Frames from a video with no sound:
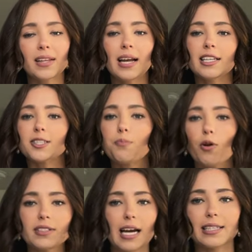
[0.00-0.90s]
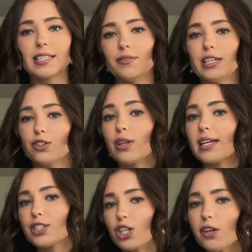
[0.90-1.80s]
sports activities or like
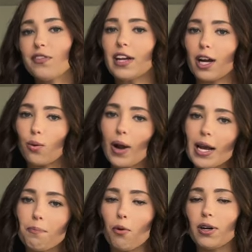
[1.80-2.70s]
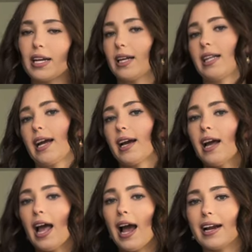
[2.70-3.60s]
surfing or wakeboarding, like
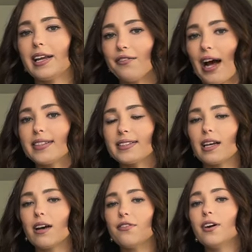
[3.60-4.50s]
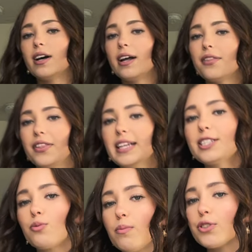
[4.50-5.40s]
any of that stuff, this
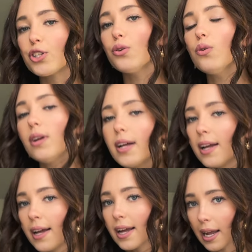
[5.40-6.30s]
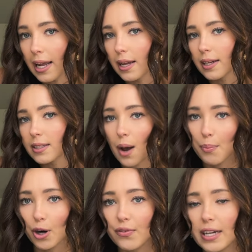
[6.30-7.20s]
swimsuit is
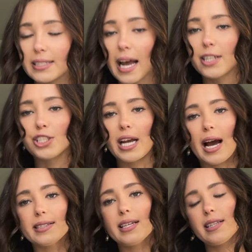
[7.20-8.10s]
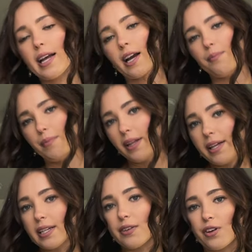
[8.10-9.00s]
perfect. And she has it in like a
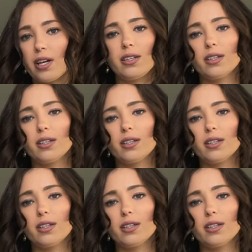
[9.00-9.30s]
million different